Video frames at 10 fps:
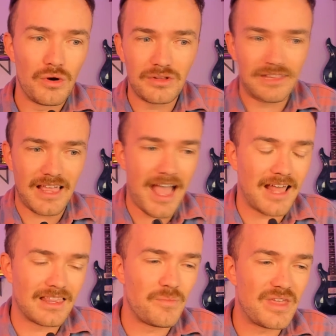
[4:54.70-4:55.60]
that they
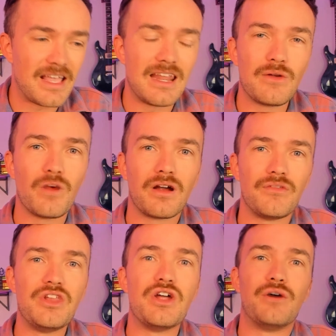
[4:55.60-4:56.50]
had in the beginning where,
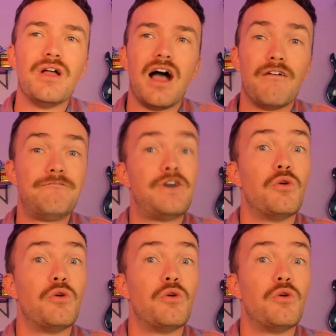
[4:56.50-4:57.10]
you know, a fell